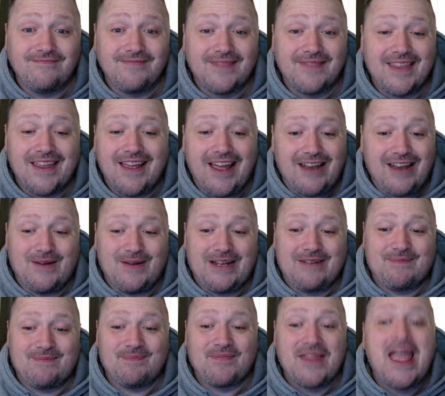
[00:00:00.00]
Anyway,
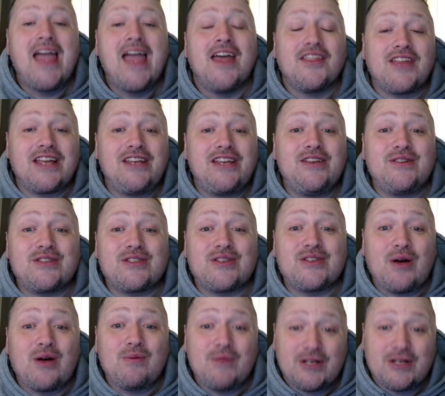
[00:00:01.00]
thank you so
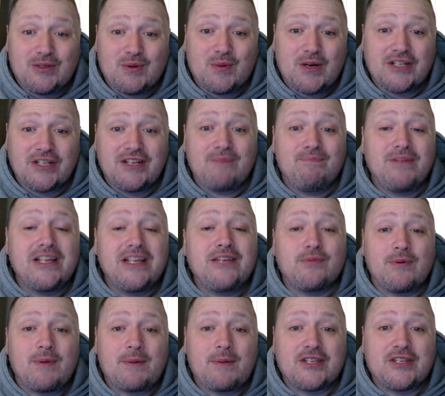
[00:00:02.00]
much for watching. Please
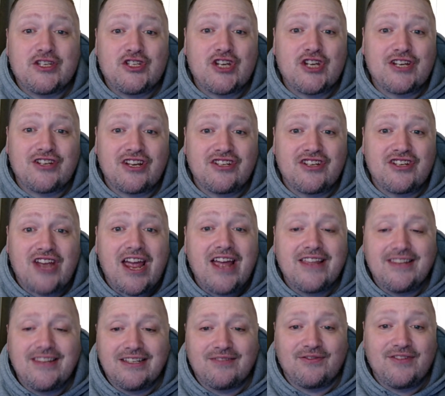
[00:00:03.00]
remember to share
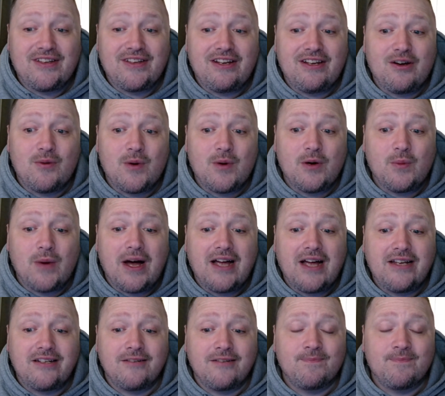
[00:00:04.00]
this video worldwide.
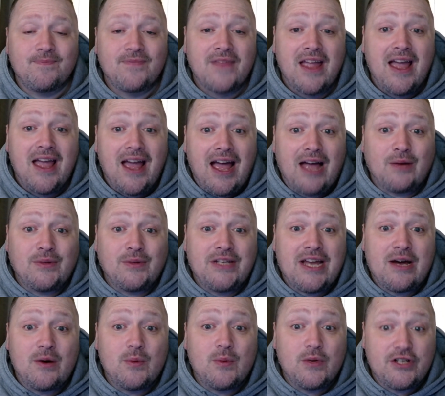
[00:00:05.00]
I will
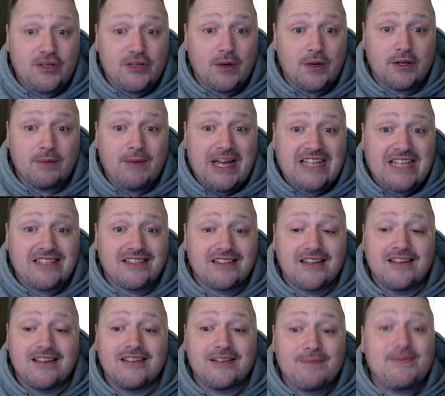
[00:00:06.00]
now wish you all the best,
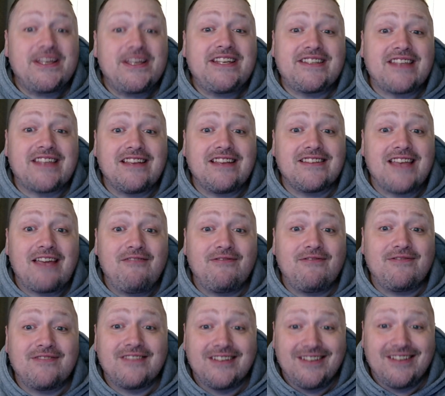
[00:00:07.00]
so please stay safe,
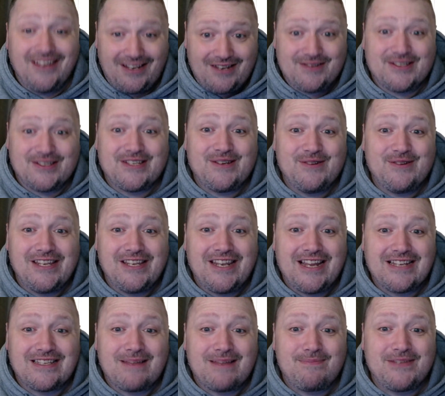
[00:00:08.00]
and I'll see you in the
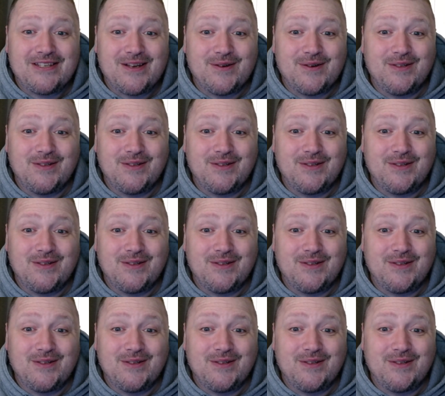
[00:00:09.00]
next episode.